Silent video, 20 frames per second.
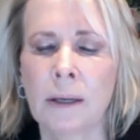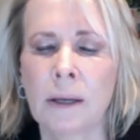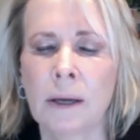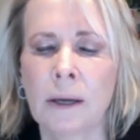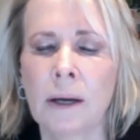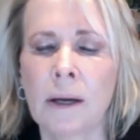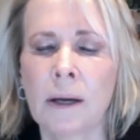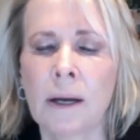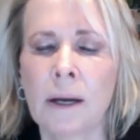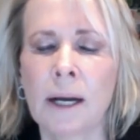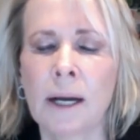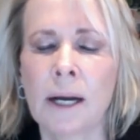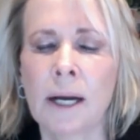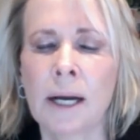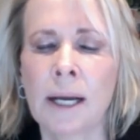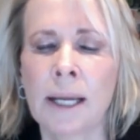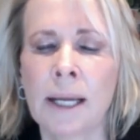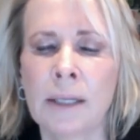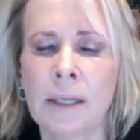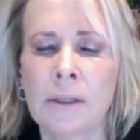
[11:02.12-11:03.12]
a
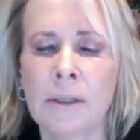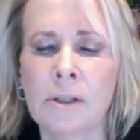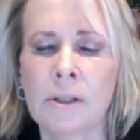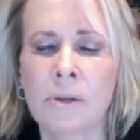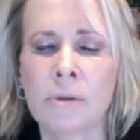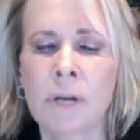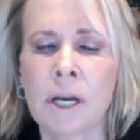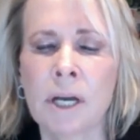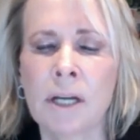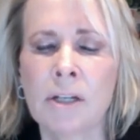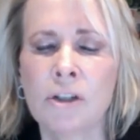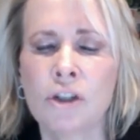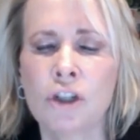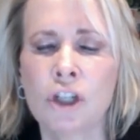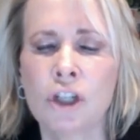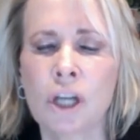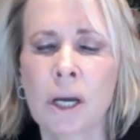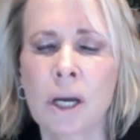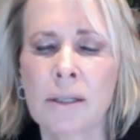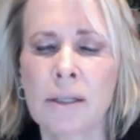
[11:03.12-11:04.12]
kind, so not
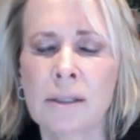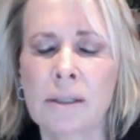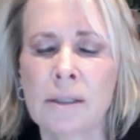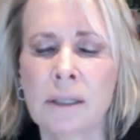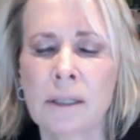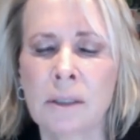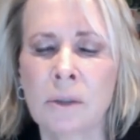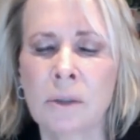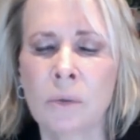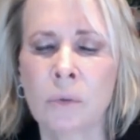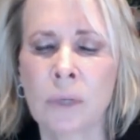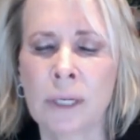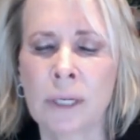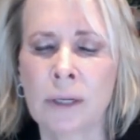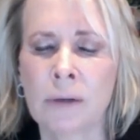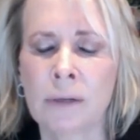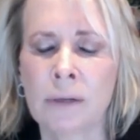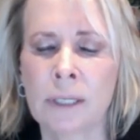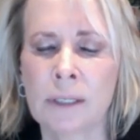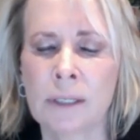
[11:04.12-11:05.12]
just an
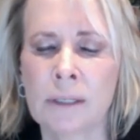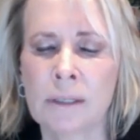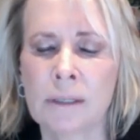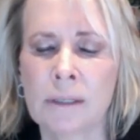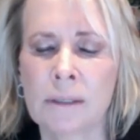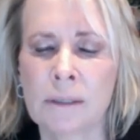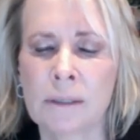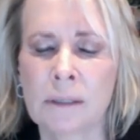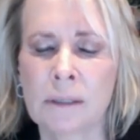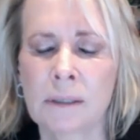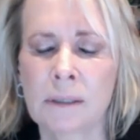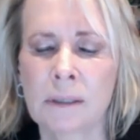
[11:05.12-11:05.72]
awareness